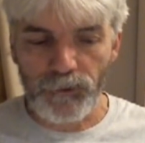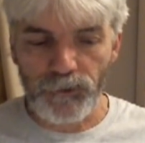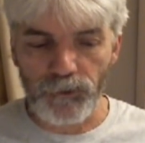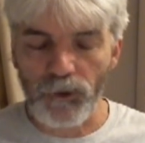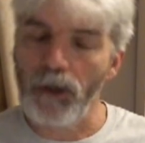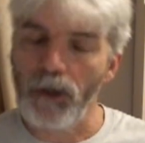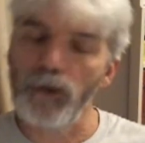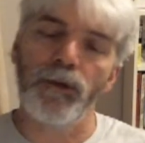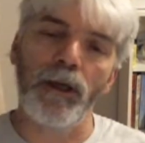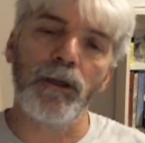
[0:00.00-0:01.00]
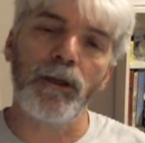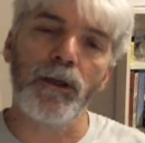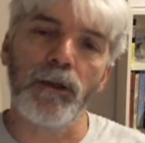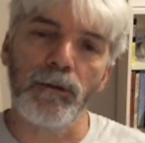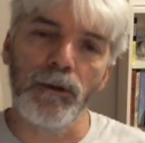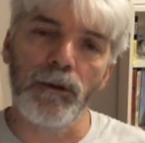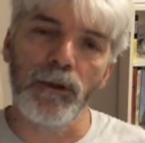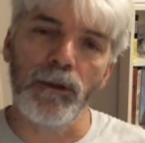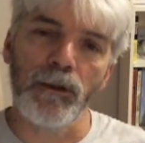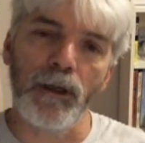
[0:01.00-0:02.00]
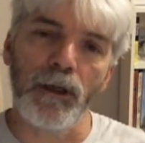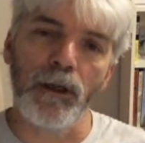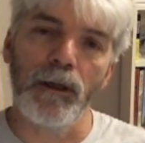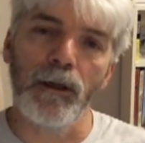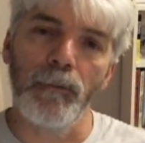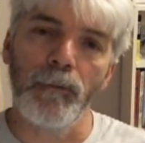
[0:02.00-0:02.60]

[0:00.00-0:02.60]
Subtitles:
I guess it's God taking the